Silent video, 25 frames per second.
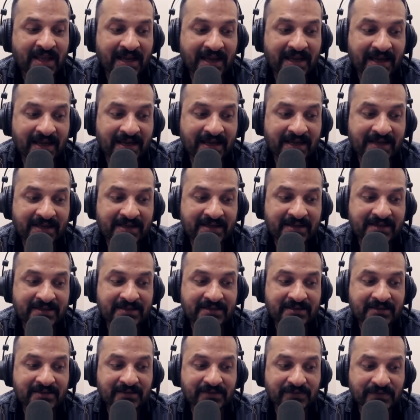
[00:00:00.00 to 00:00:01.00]

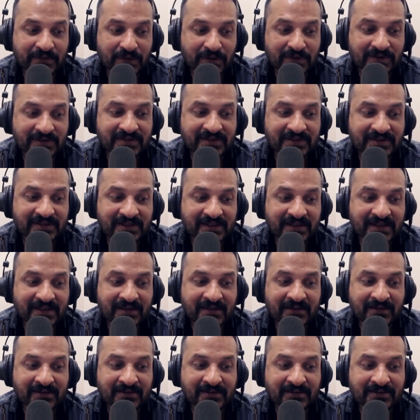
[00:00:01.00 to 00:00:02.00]
And of course,
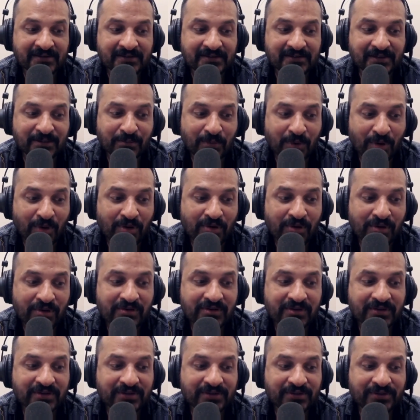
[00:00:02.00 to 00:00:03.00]
the
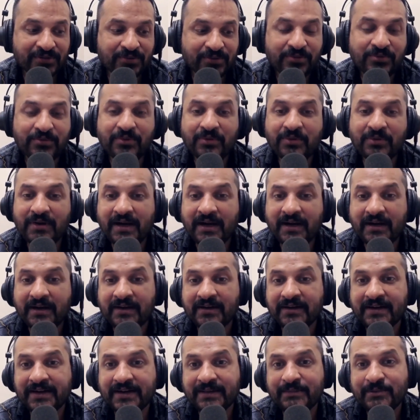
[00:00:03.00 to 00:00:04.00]
more you are
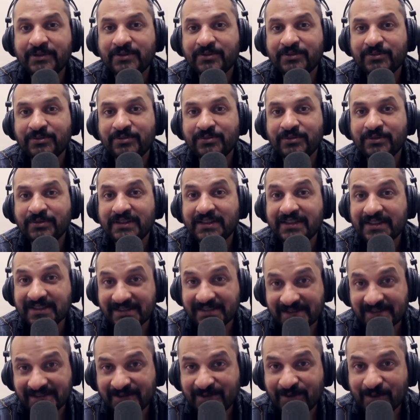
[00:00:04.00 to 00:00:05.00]
able to
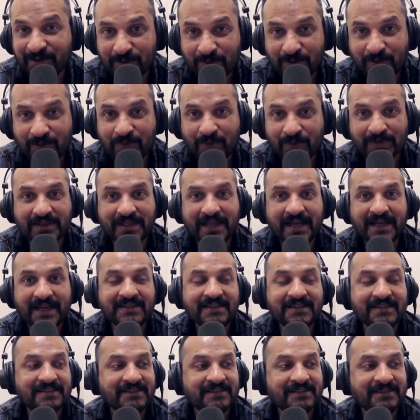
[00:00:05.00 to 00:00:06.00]
listen to what that,
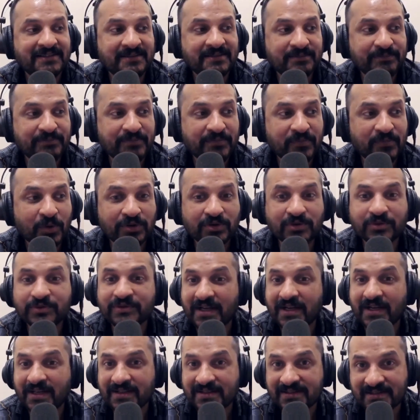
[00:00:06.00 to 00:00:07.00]
what those
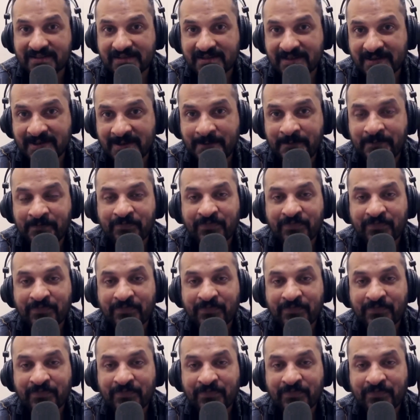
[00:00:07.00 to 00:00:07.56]
answers are,